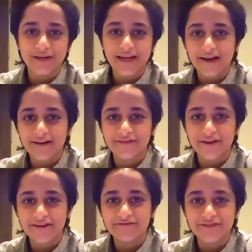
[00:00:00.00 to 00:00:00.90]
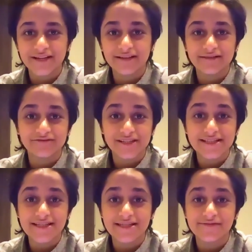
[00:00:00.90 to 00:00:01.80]
have very real
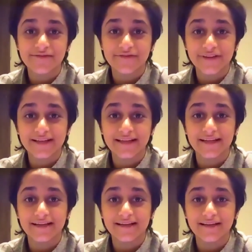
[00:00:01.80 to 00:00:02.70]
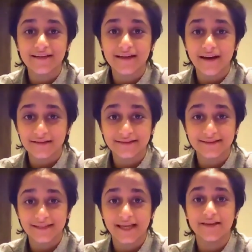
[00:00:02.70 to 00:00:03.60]
reasons for feeling
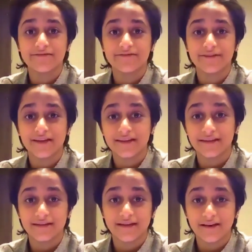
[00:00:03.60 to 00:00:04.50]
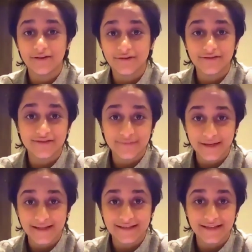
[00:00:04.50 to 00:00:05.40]
unsafe in a lot of
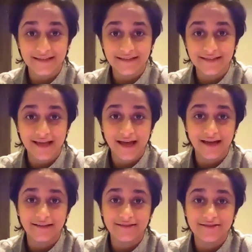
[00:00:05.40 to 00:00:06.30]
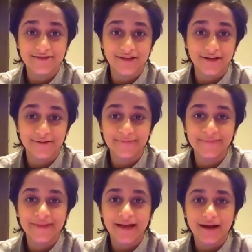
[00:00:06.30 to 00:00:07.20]
spaces. And so
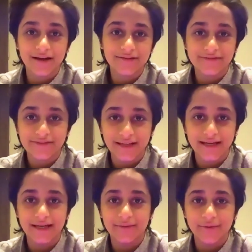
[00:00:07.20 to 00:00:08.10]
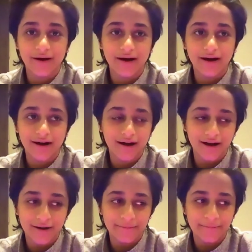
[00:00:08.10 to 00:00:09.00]
hopefully what
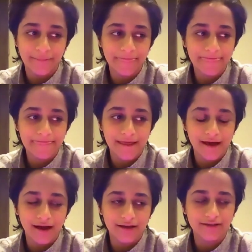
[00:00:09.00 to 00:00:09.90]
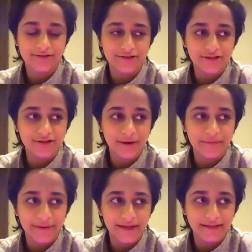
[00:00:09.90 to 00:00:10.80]
I can do by
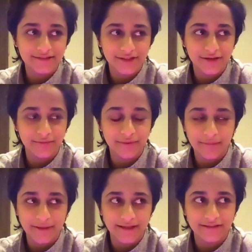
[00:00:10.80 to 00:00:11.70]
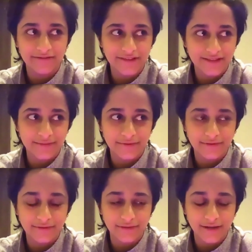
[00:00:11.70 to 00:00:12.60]
being so public and visible